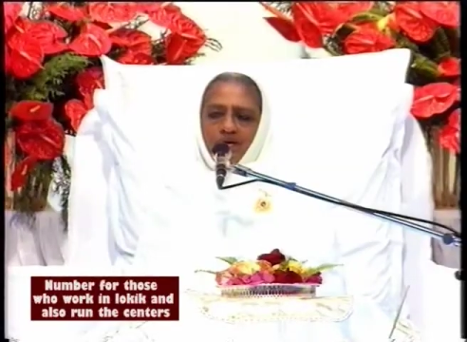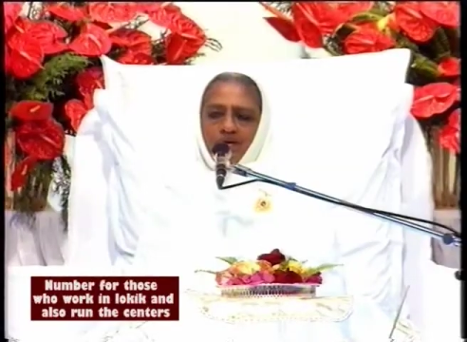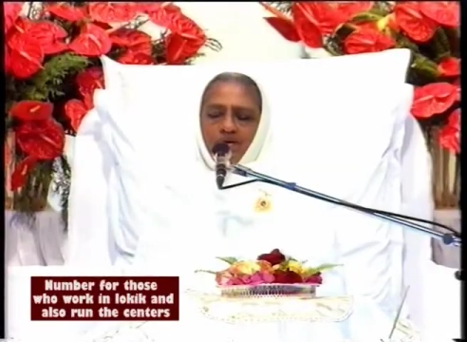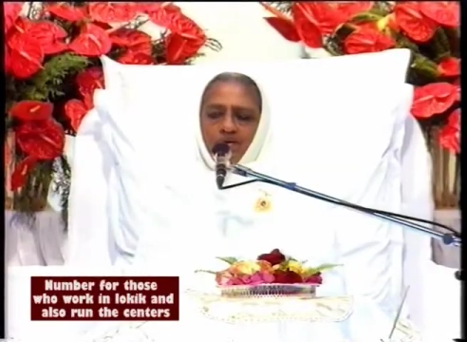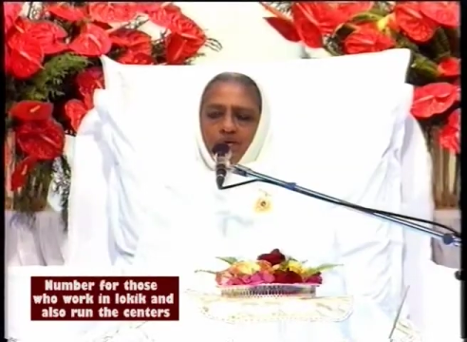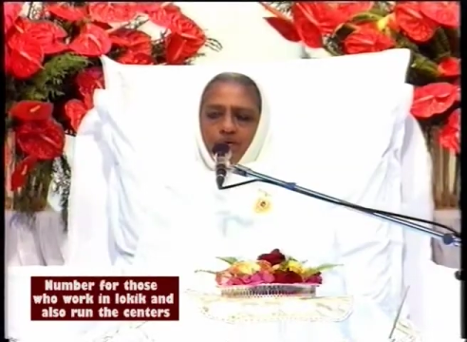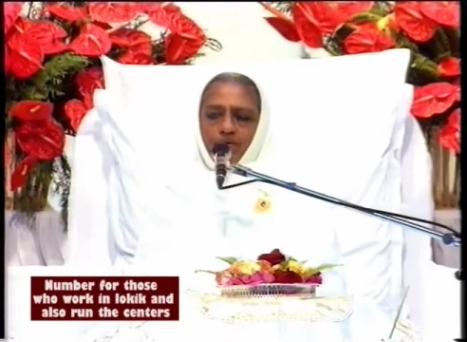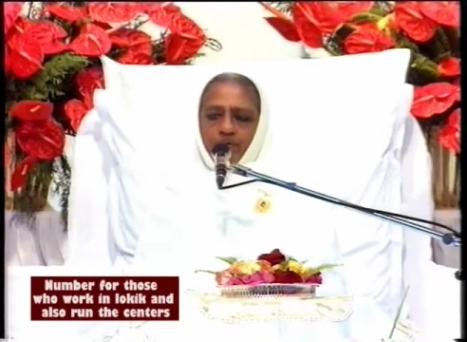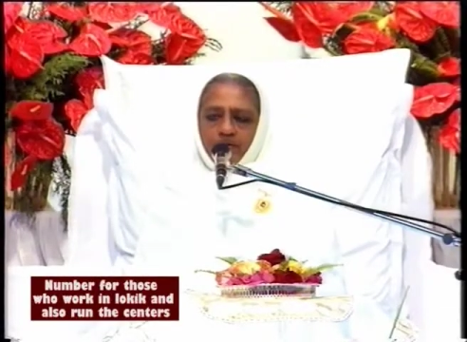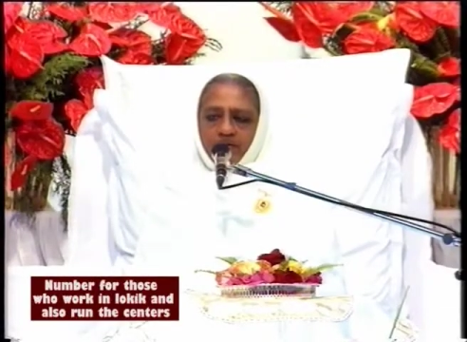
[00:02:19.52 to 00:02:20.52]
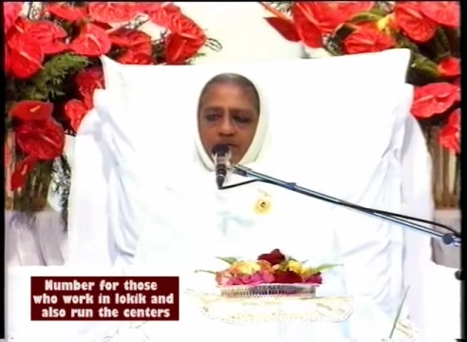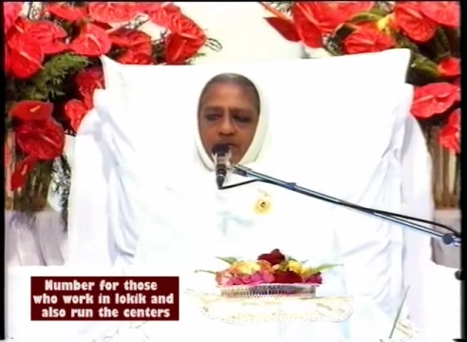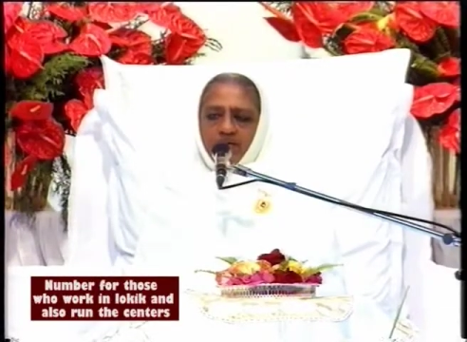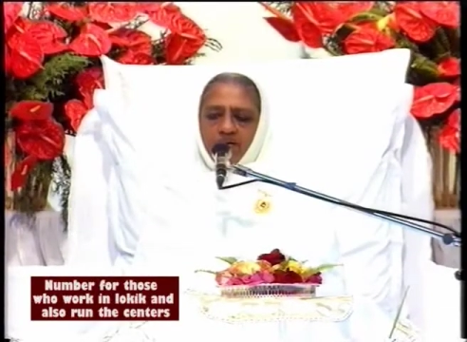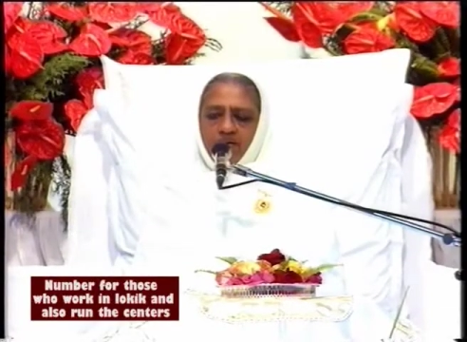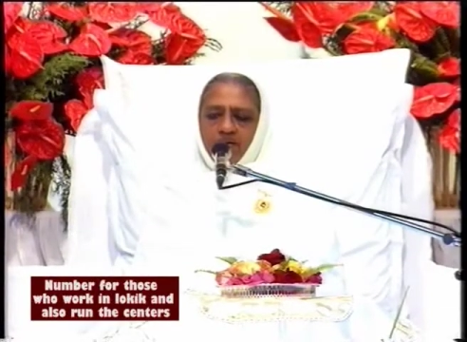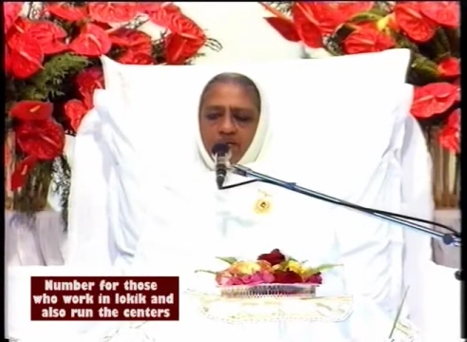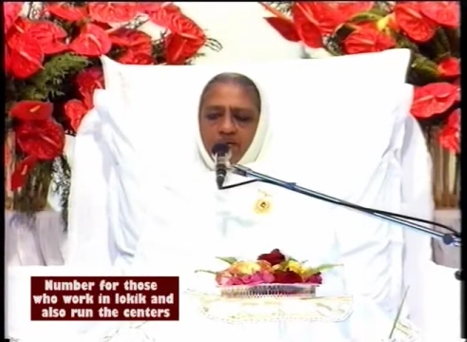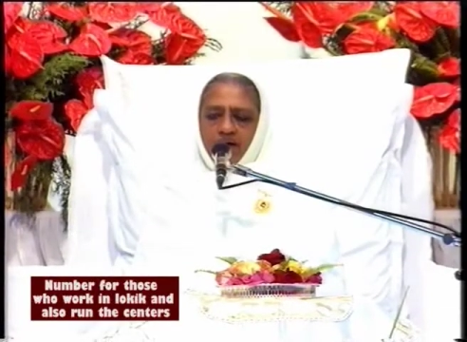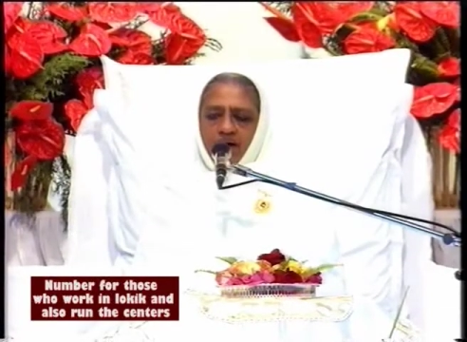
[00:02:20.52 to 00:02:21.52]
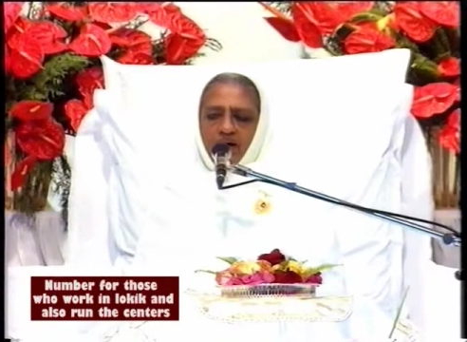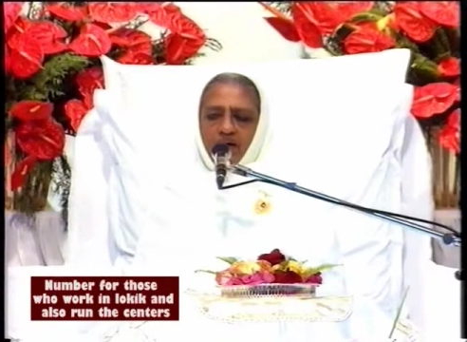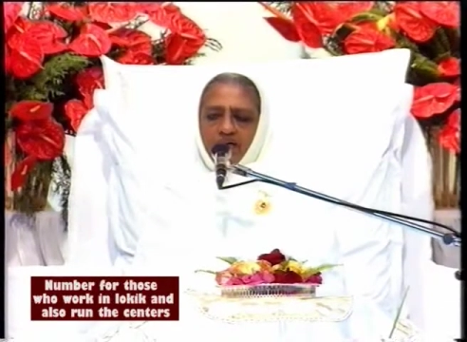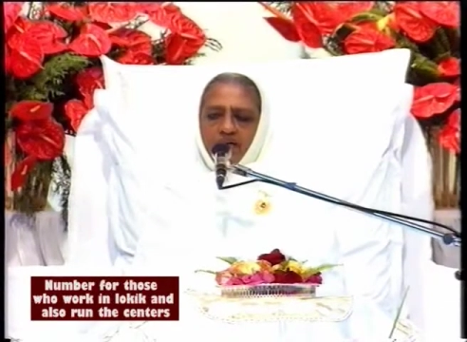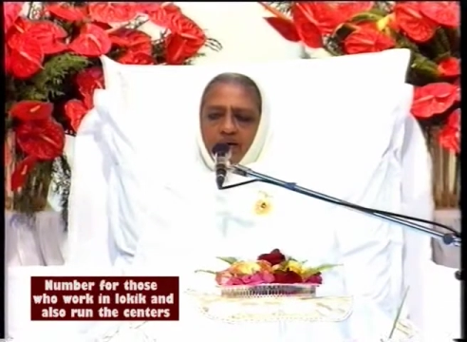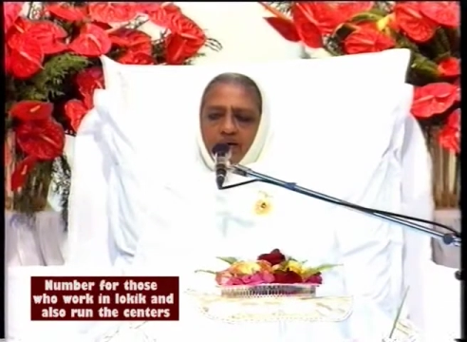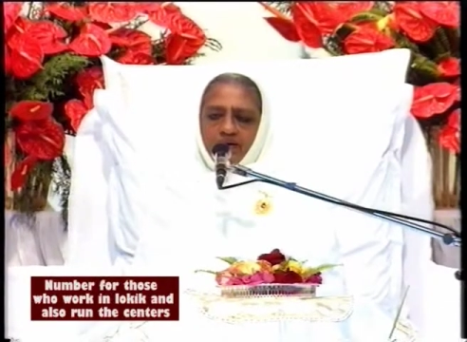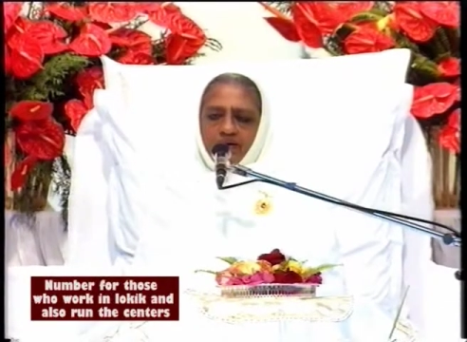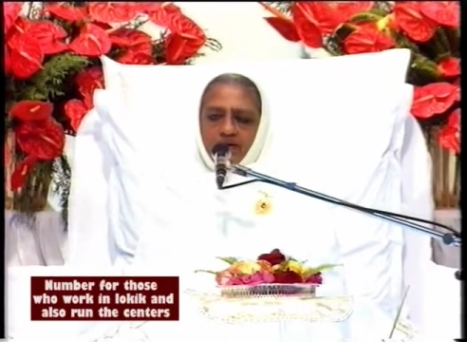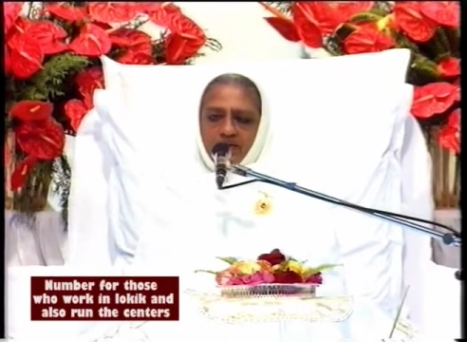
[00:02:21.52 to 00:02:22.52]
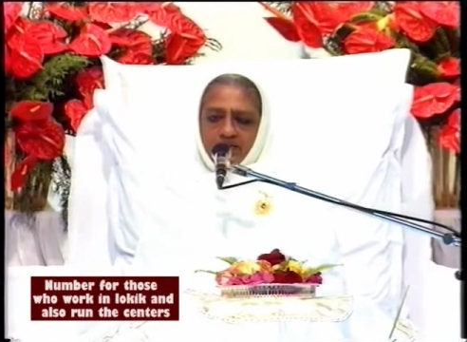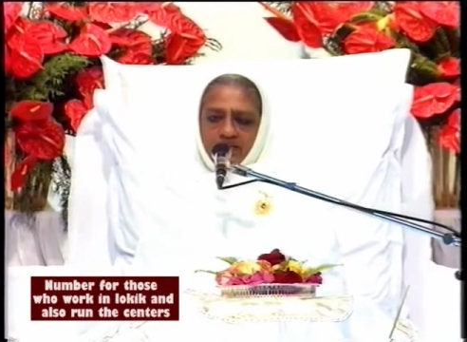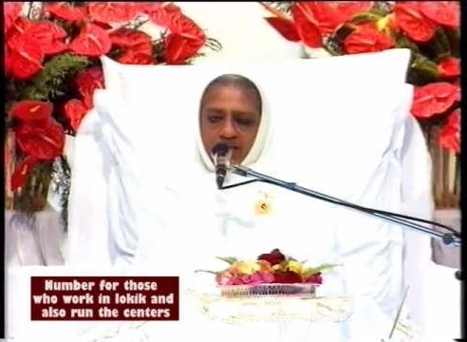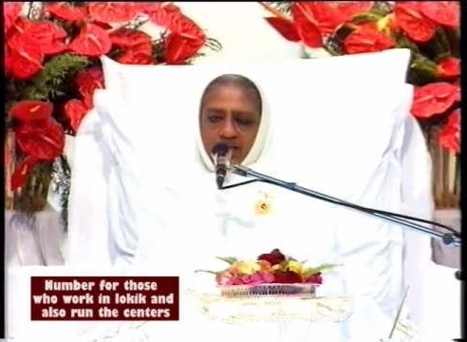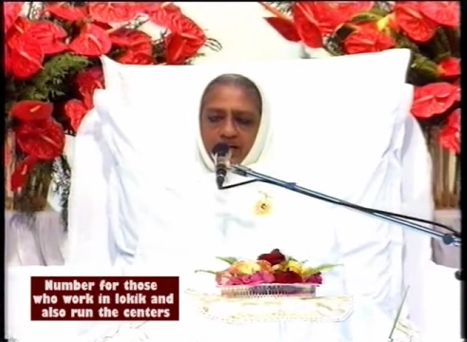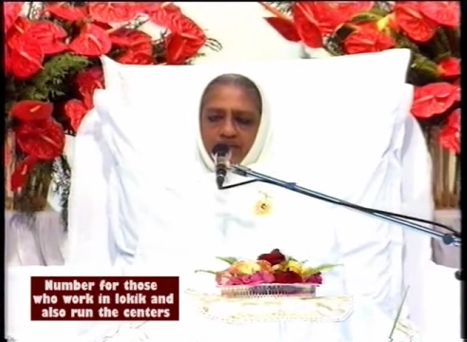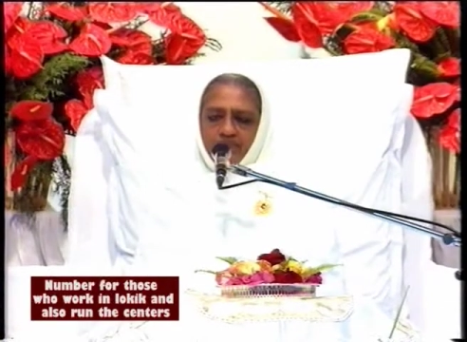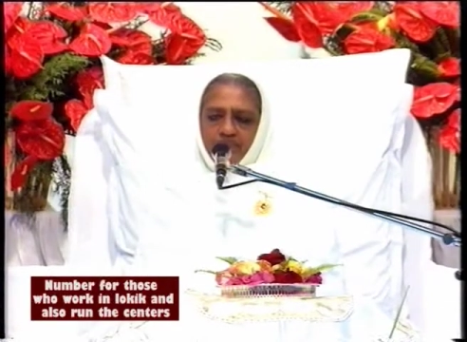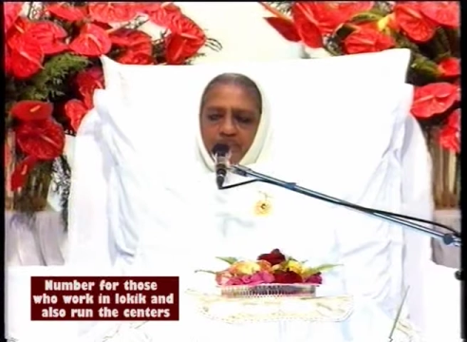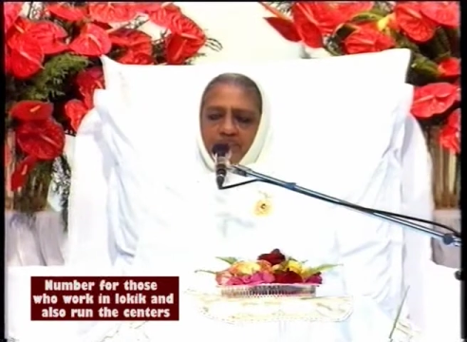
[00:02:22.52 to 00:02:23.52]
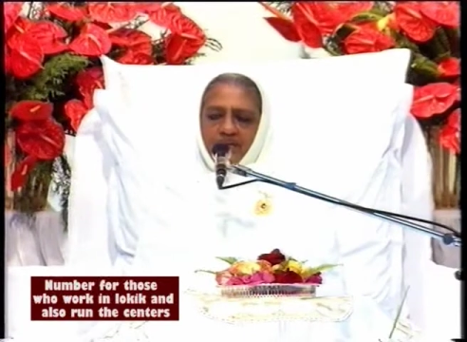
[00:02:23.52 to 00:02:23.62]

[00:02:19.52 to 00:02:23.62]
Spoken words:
(silence)